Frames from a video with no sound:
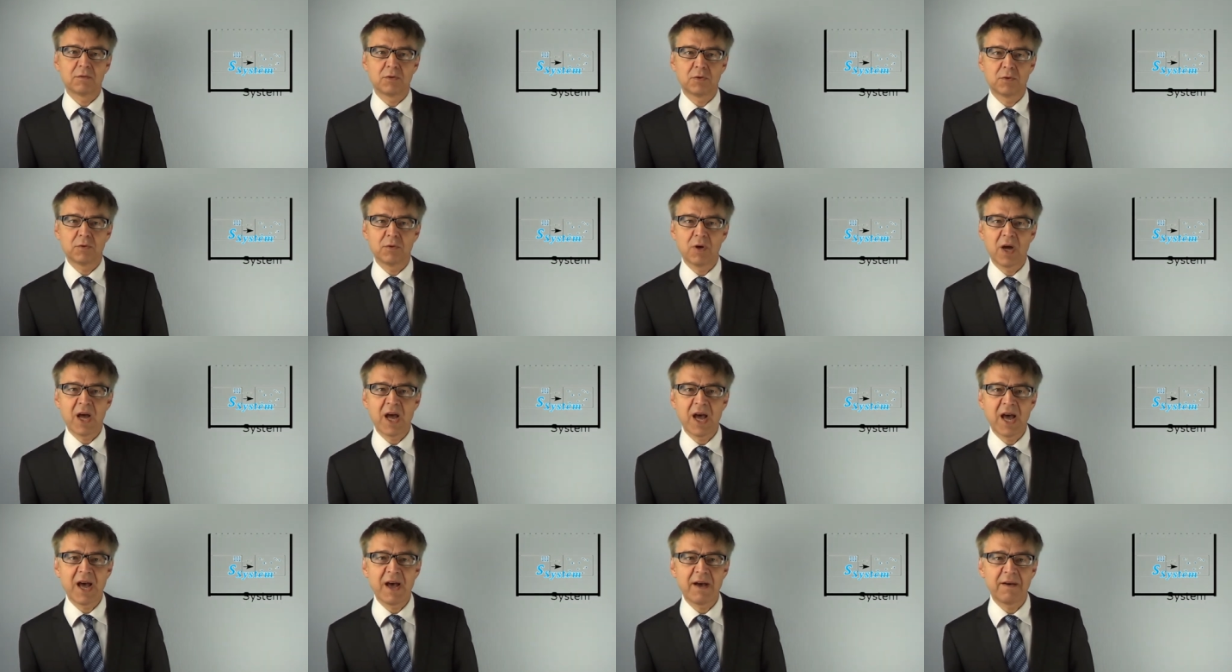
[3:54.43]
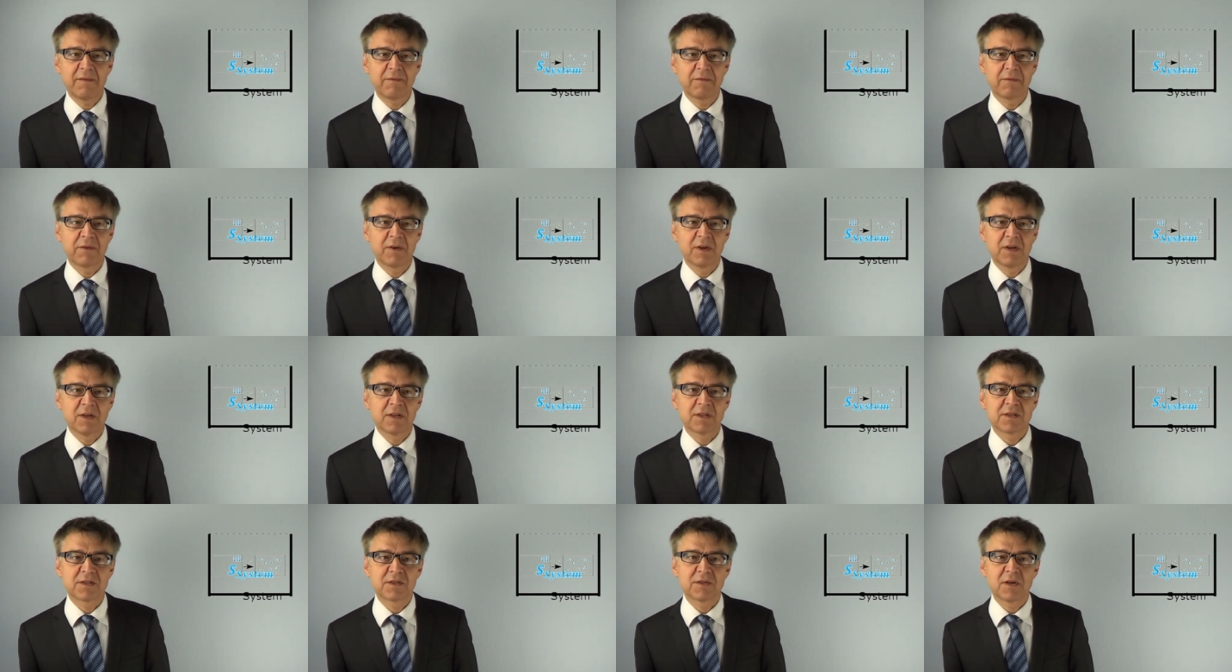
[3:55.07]
do have
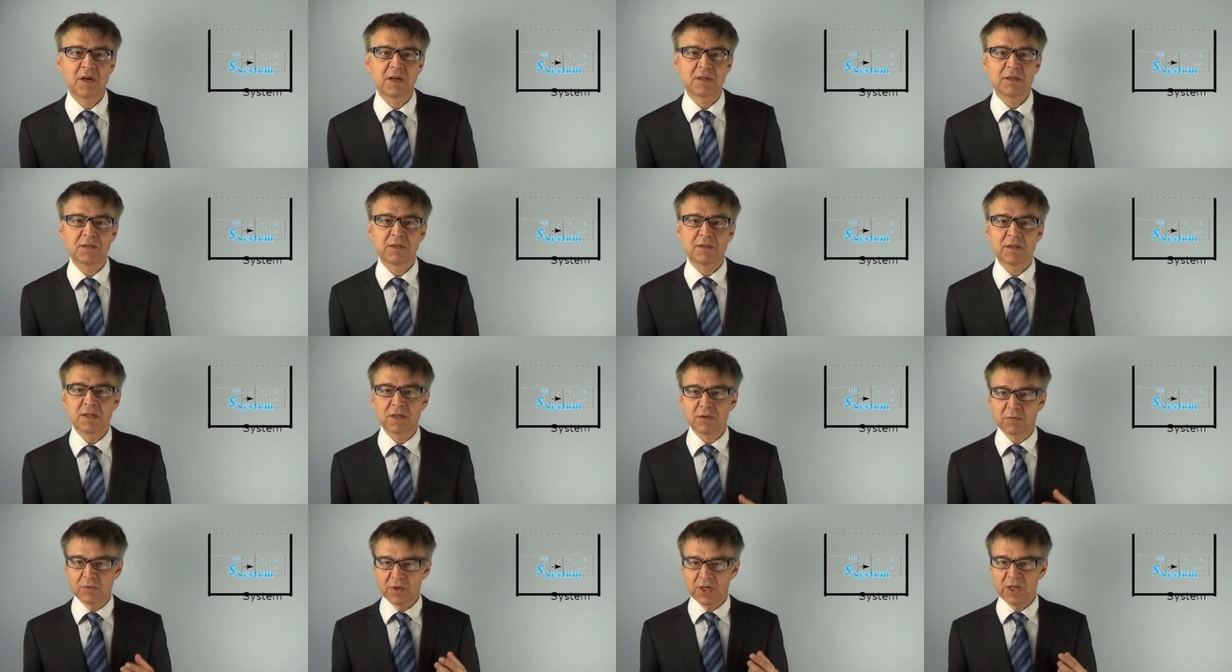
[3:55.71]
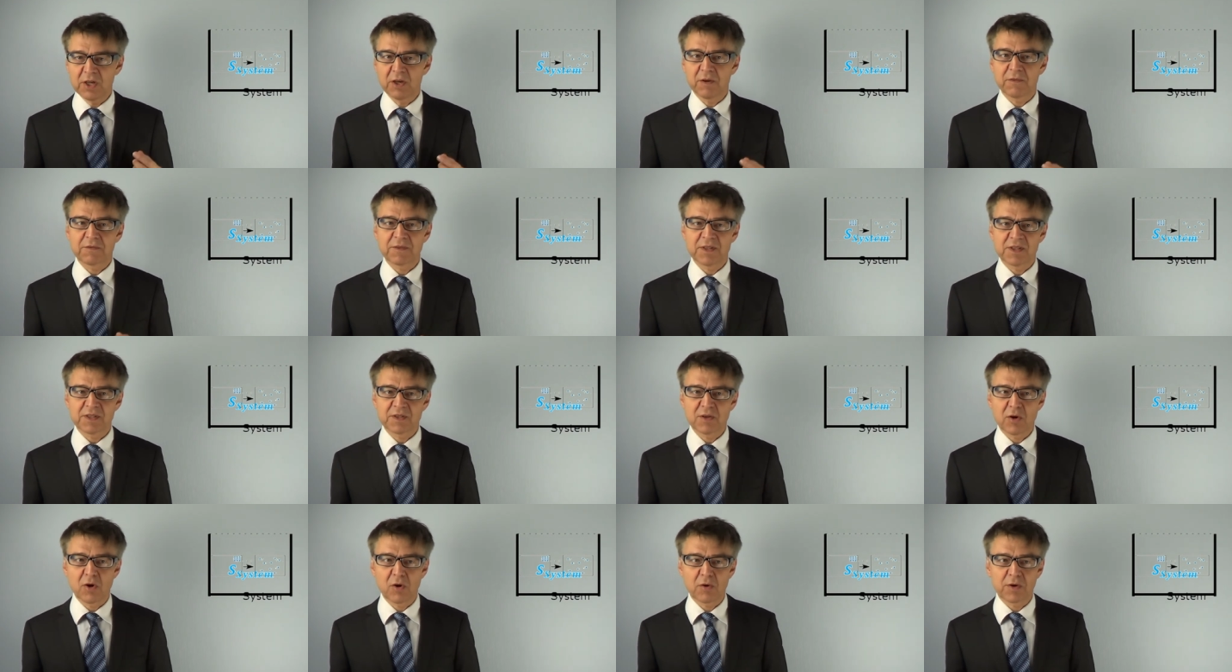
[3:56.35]
a certain degree of
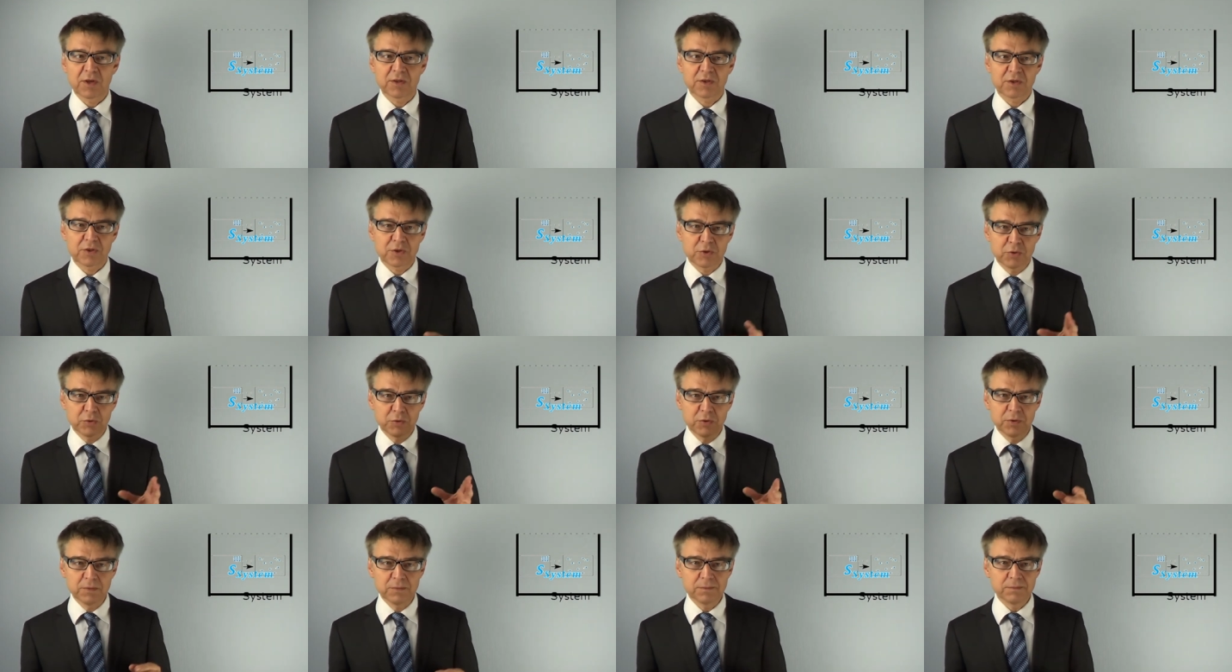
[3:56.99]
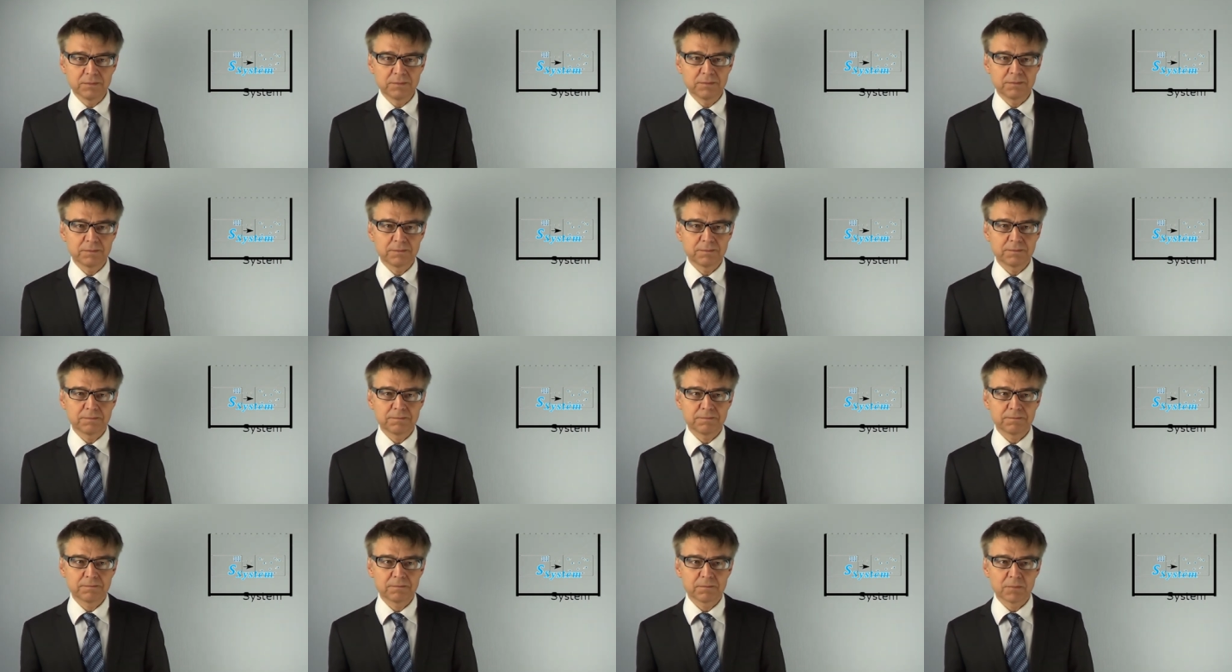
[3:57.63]
disorder too,
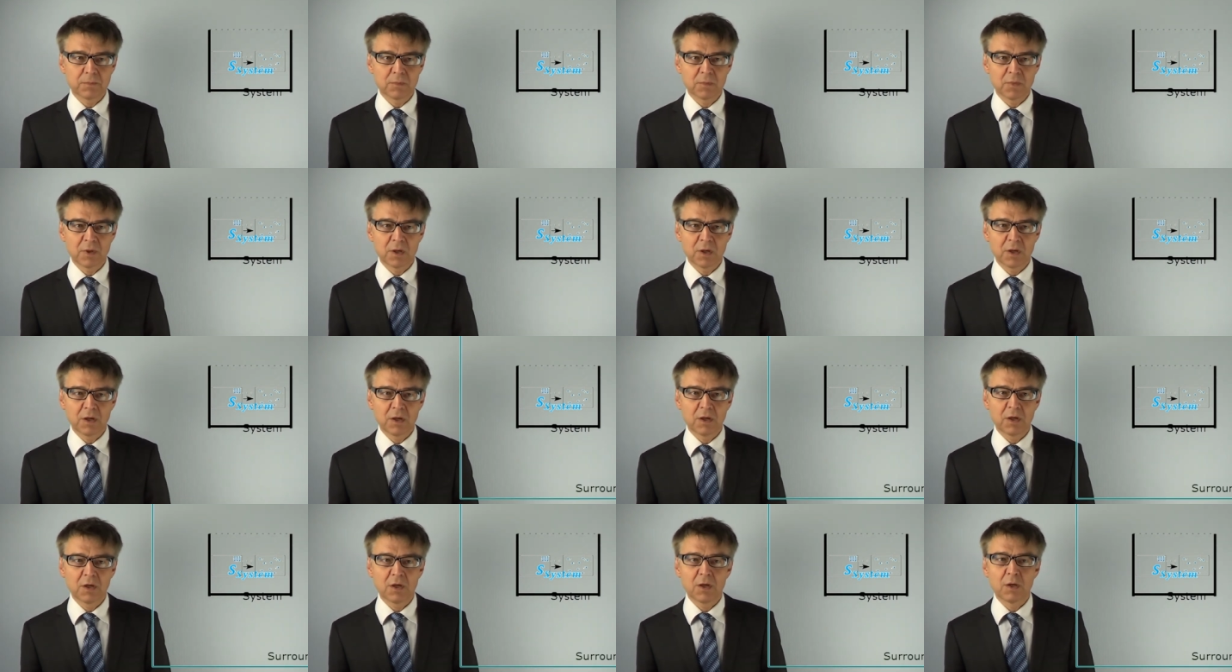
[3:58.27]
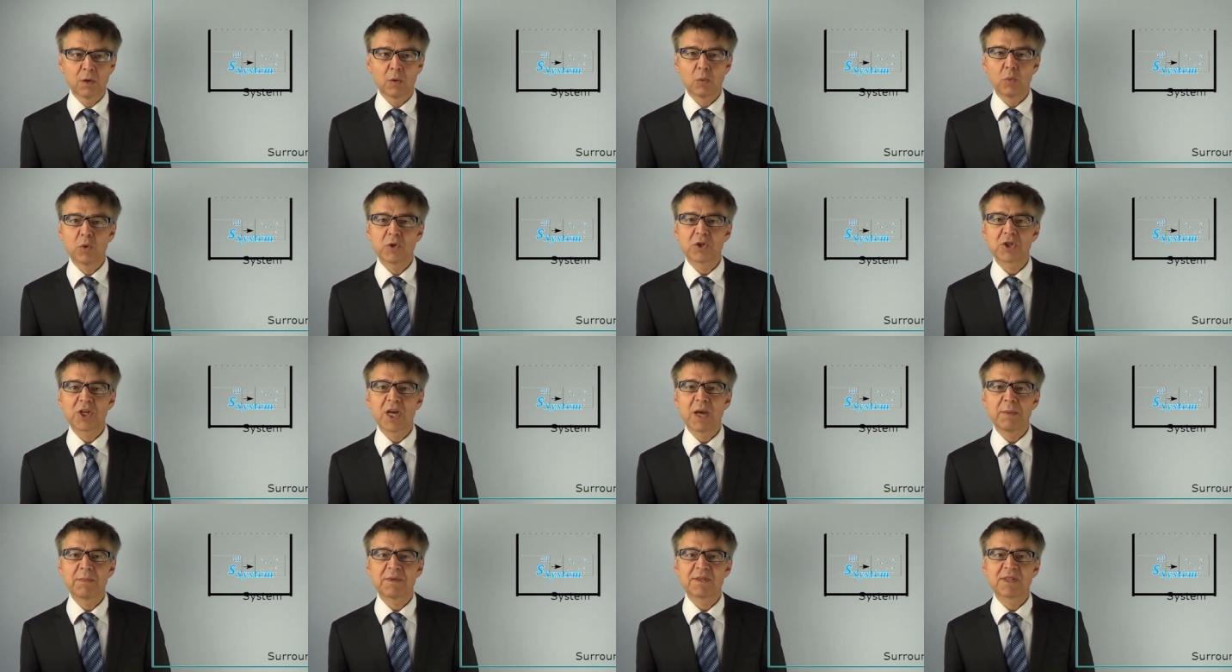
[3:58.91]
which
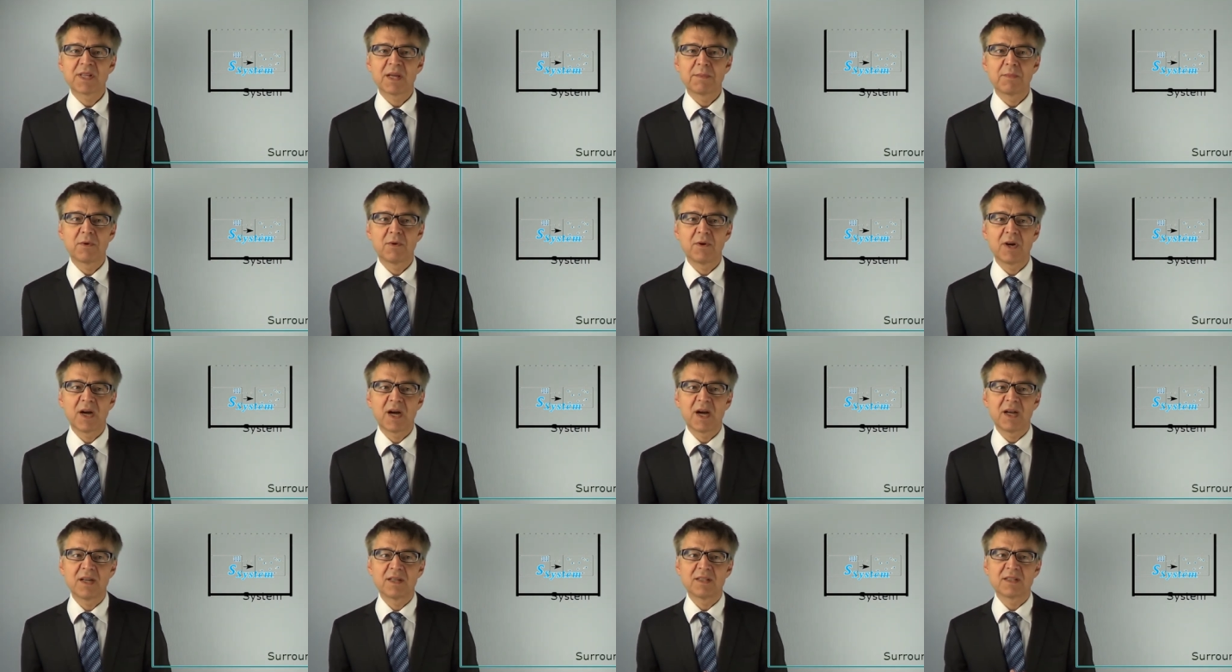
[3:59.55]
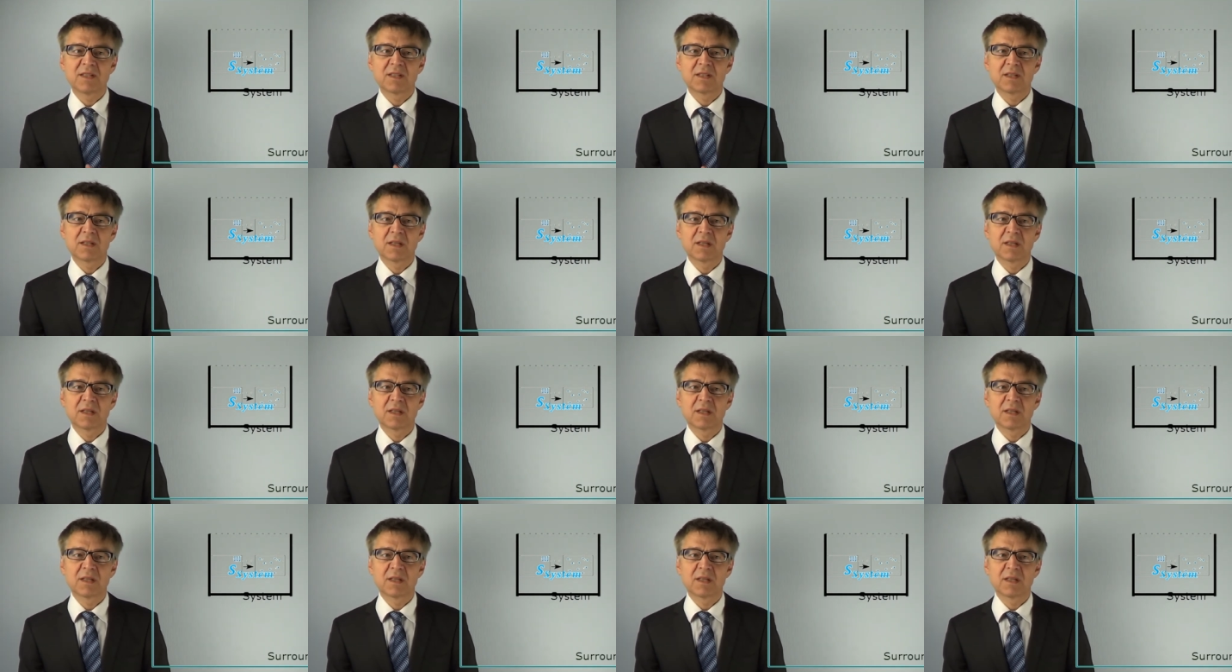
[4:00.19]
can be summarized